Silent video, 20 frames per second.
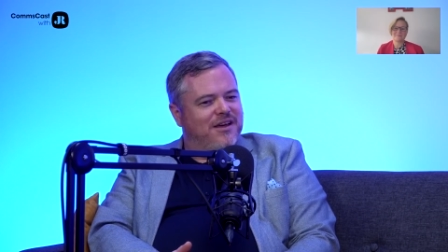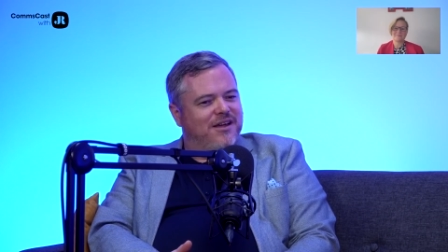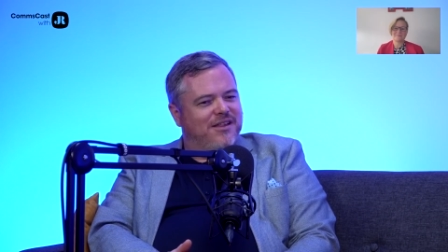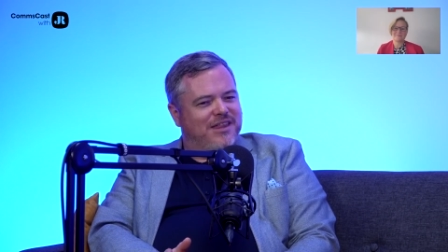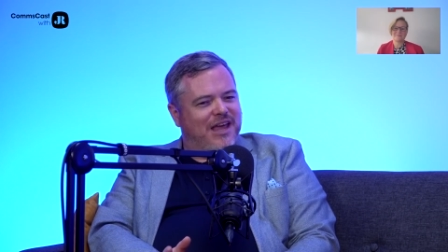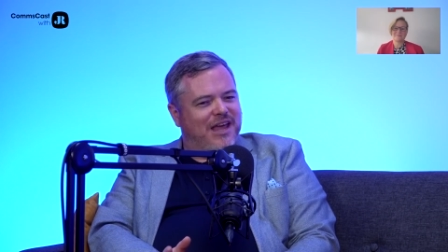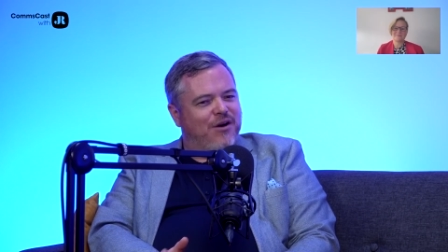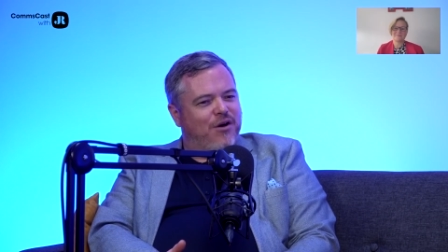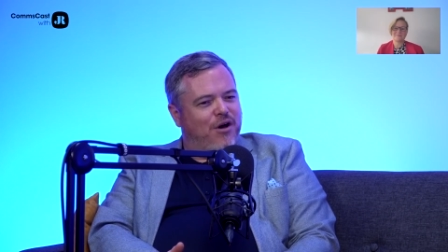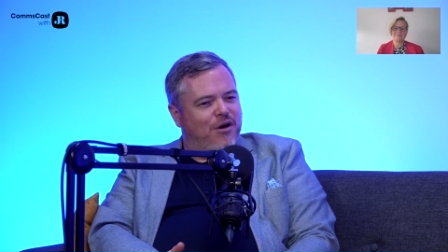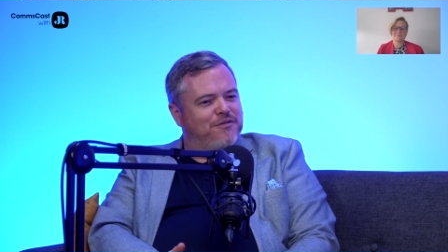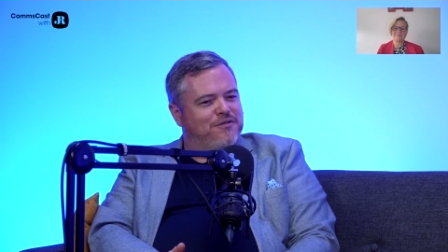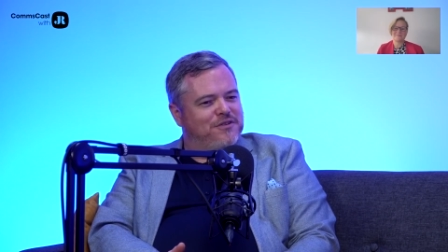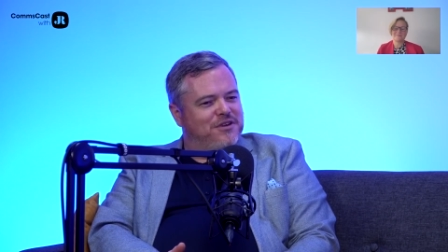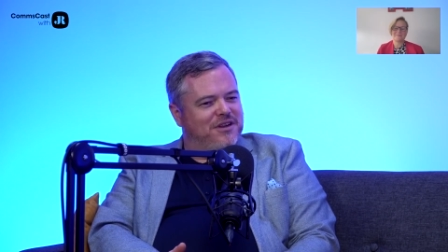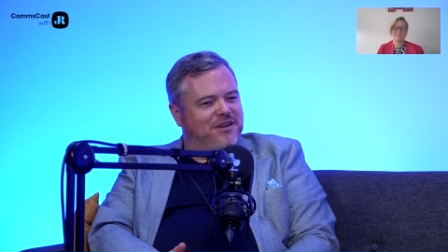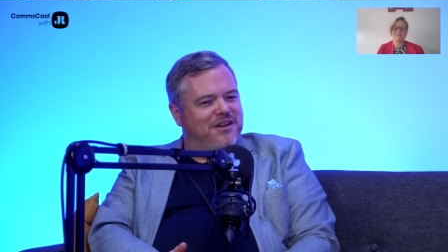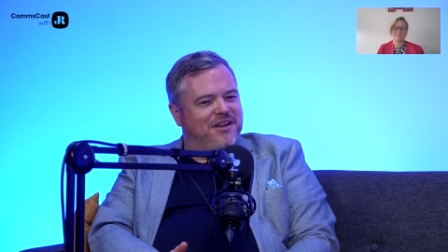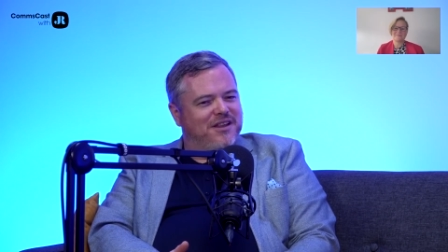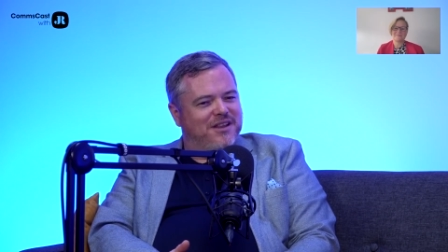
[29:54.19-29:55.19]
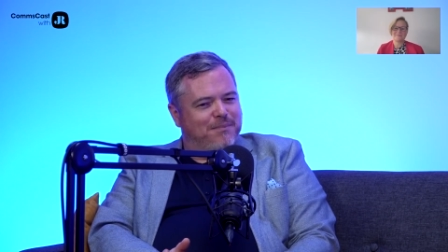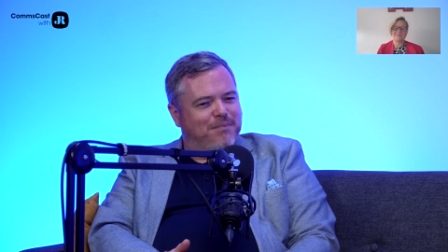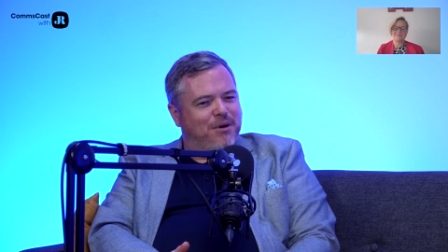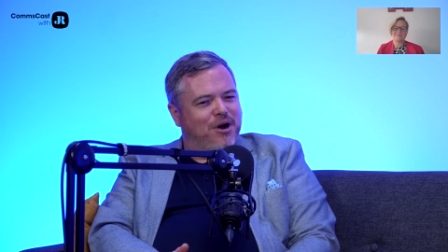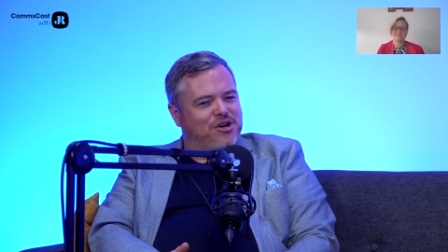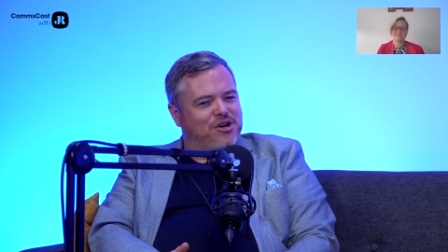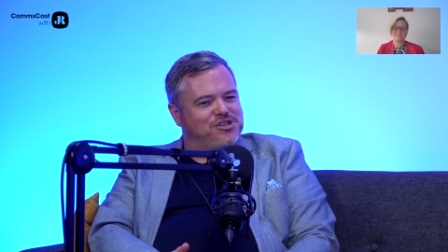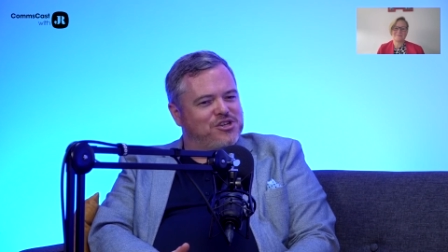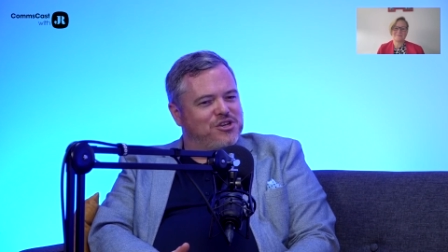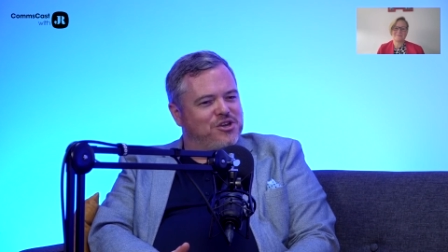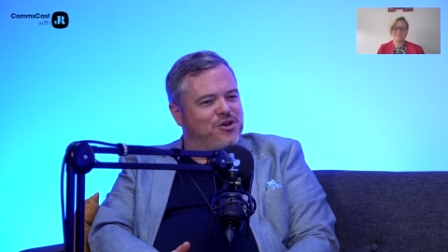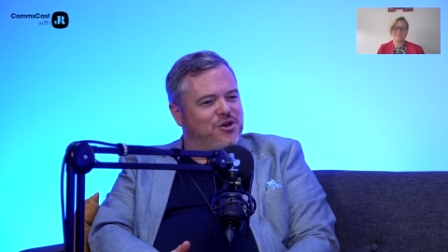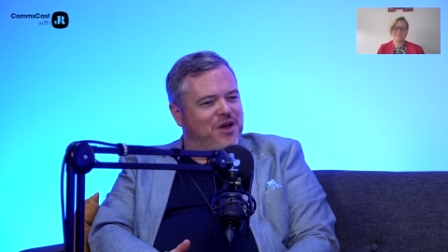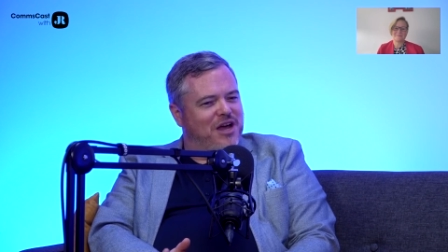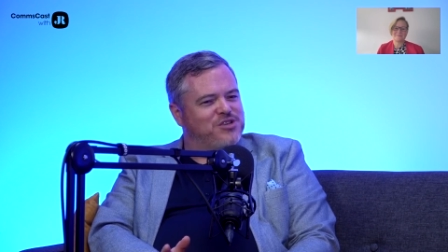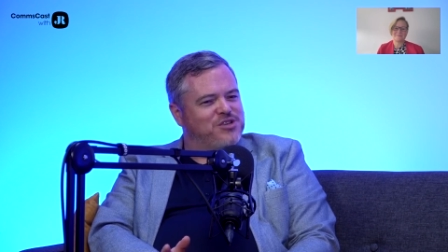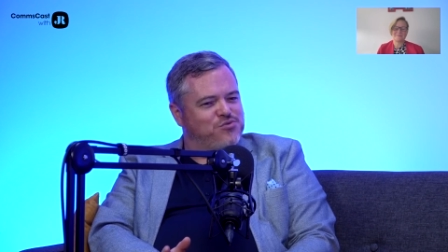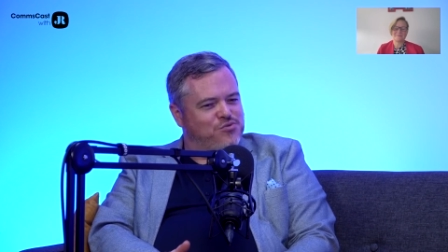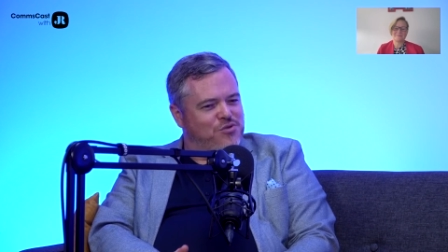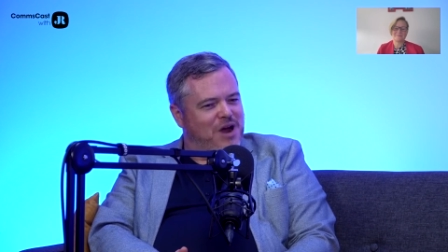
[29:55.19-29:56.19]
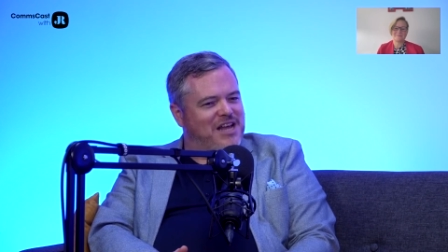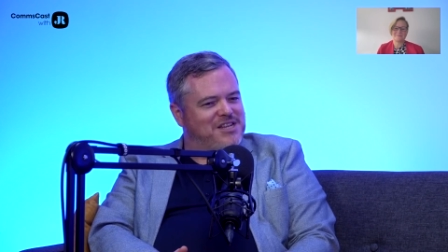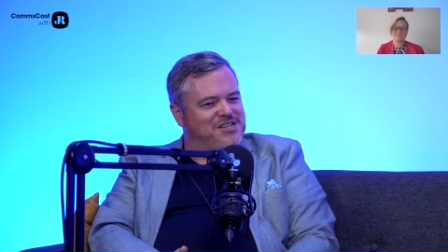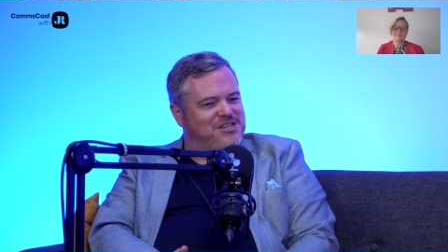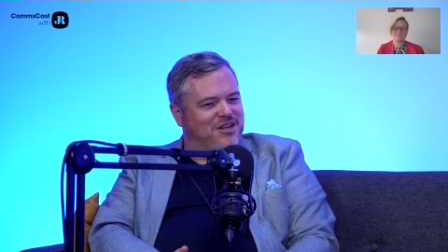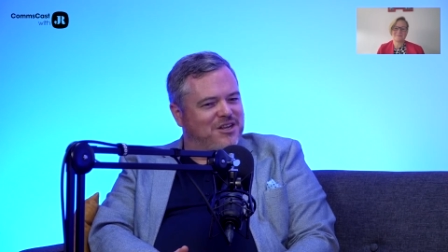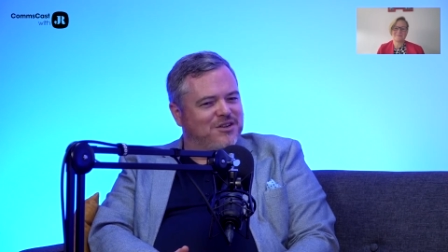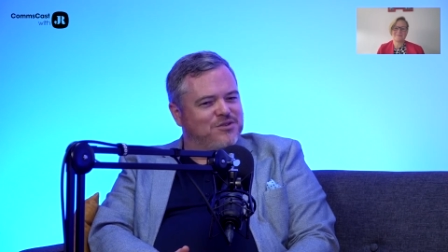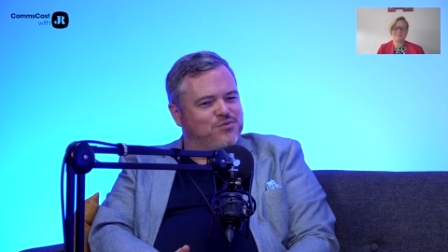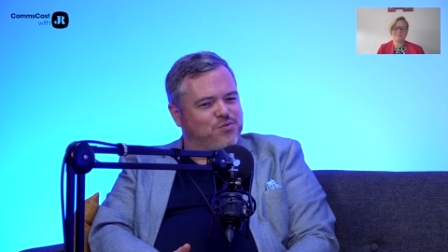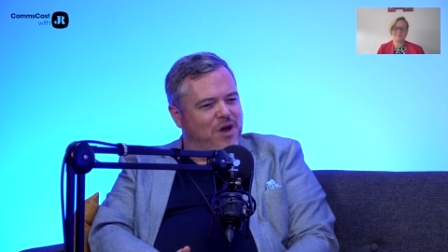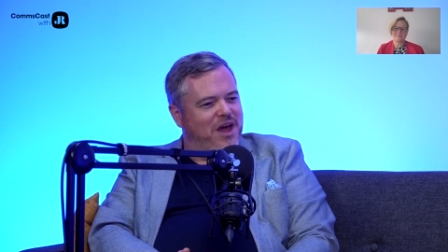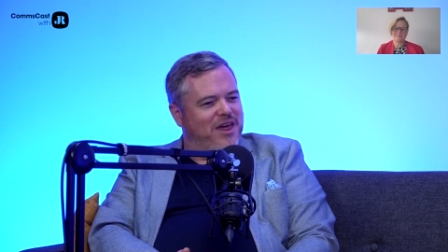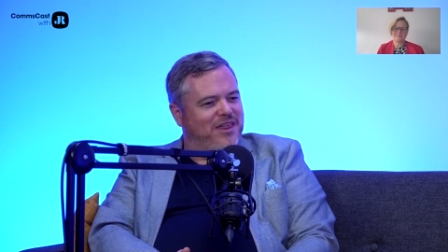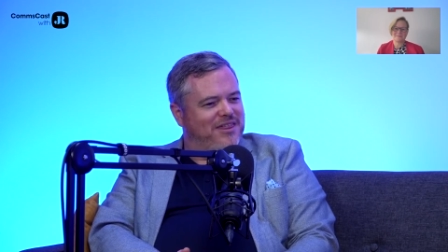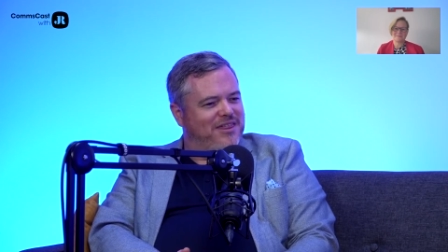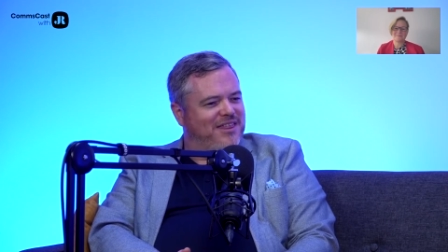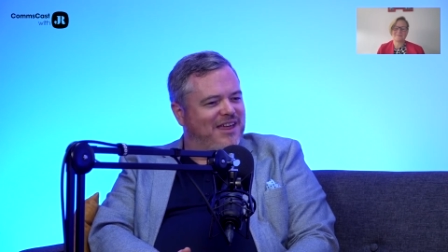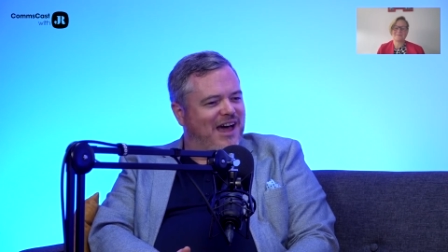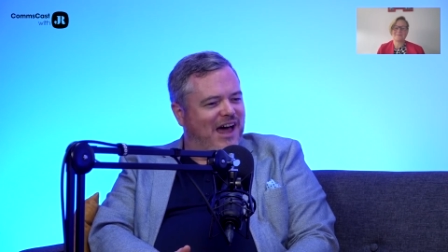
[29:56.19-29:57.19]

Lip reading: They're often the person who has wrestled with